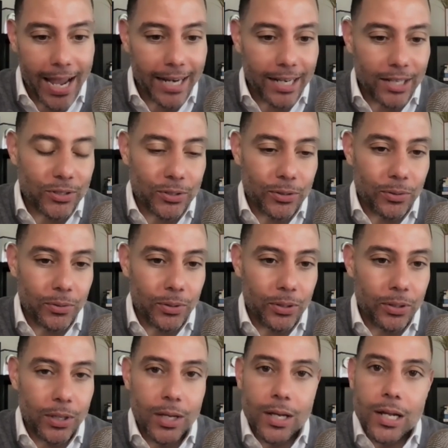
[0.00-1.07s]
my
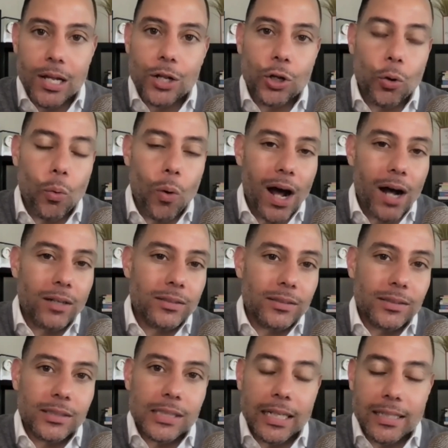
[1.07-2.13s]
attitude, go
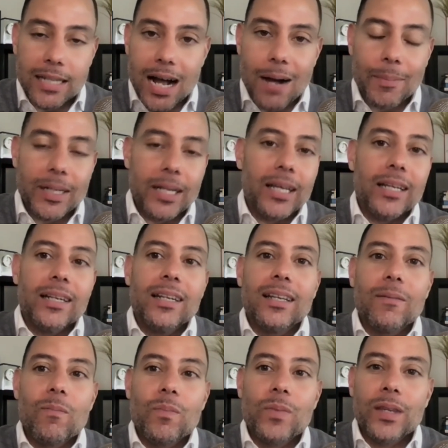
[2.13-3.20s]
out and dominate.
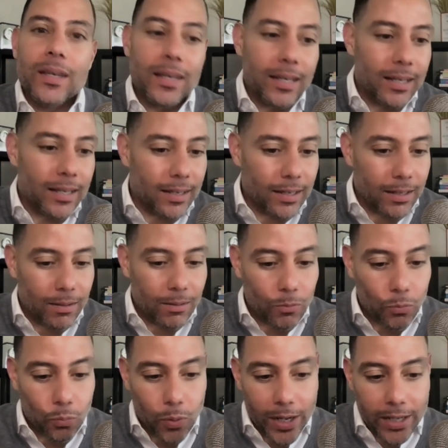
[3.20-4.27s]

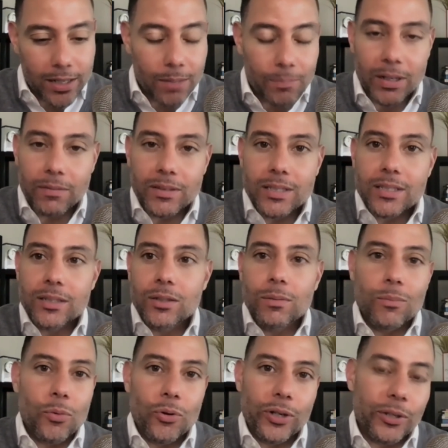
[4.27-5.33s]
Wake up every
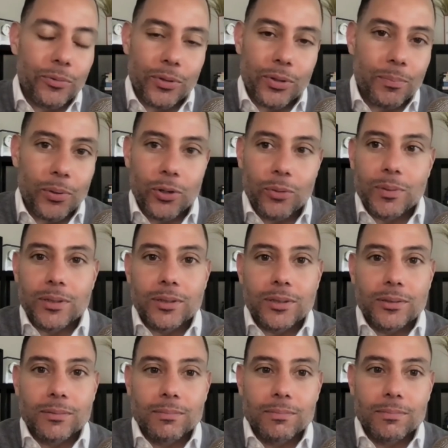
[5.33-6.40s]
single morning with a
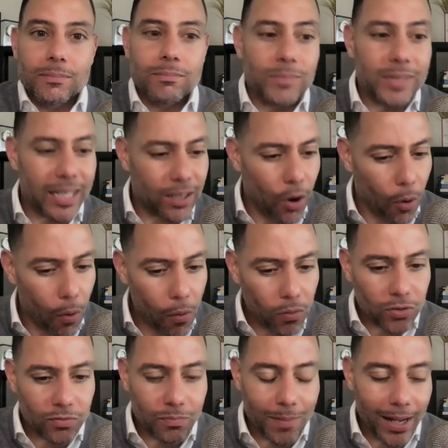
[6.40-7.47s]
purpose. Get
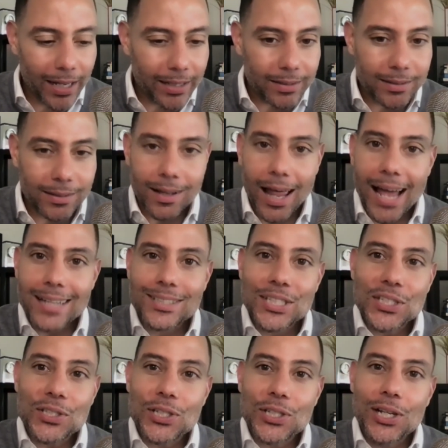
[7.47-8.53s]
all of my
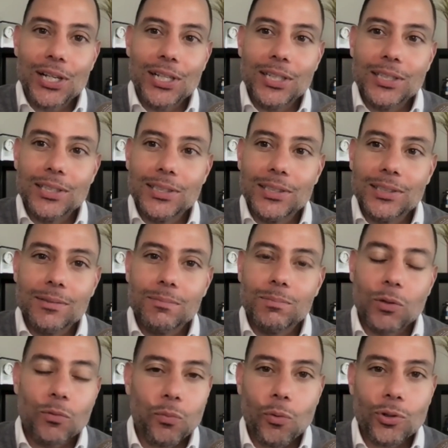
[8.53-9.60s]
classes done
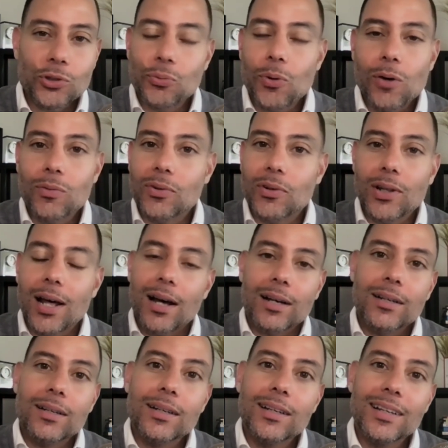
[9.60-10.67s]
before 12
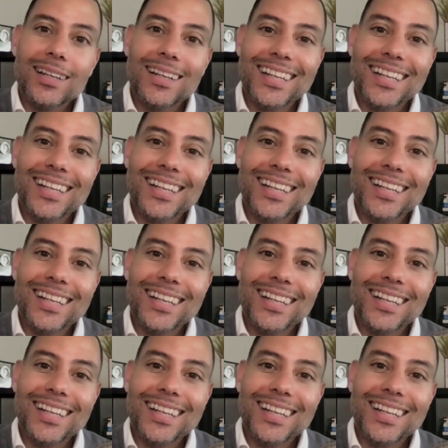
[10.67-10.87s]
o'clock.